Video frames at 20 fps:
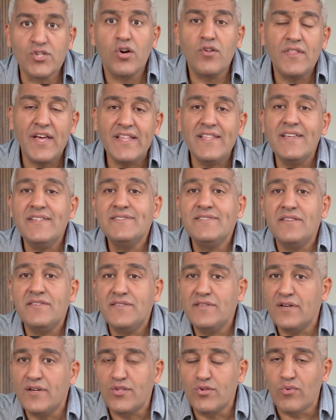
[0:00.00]
So that is the
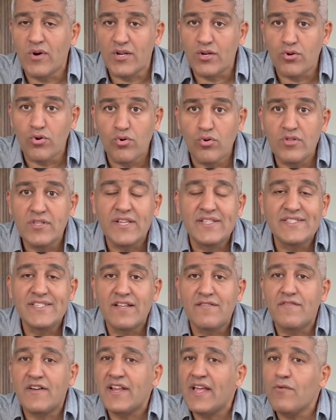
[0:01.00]
third one, gold and
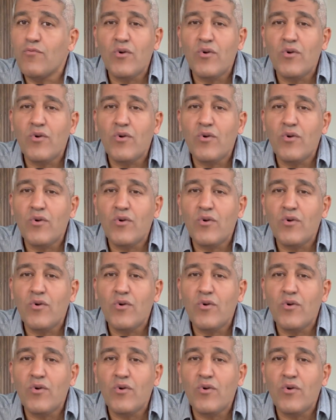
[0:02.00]
silver.